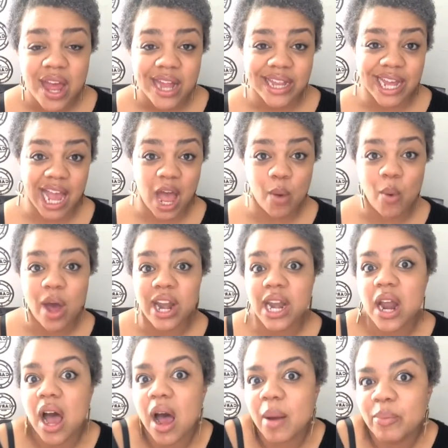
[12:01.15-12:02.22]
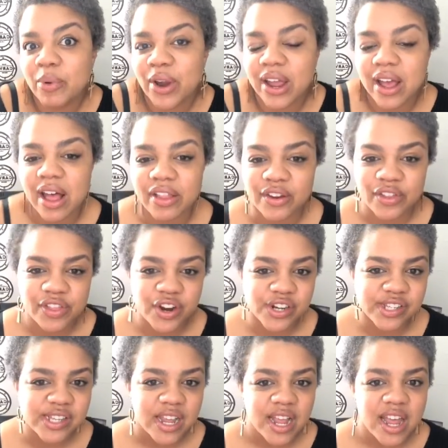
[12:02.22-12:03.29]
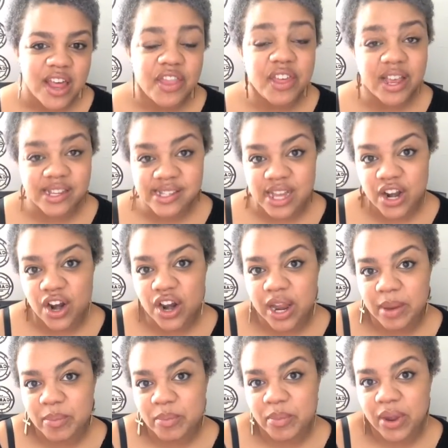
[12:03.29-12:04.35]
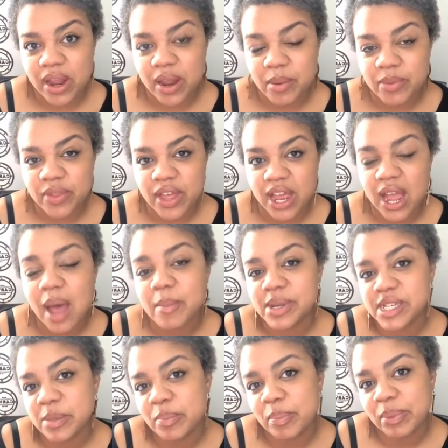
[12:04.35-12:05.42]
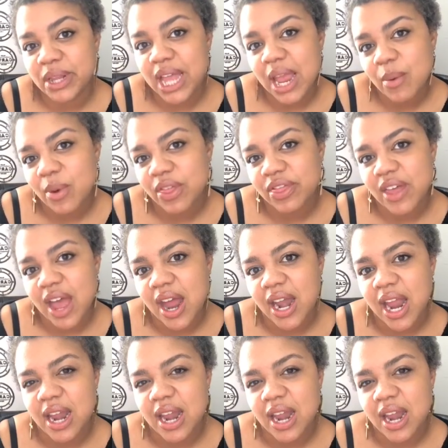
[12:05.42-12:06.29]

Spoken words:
like, I want an ombre color, there's things that are that come into play with that.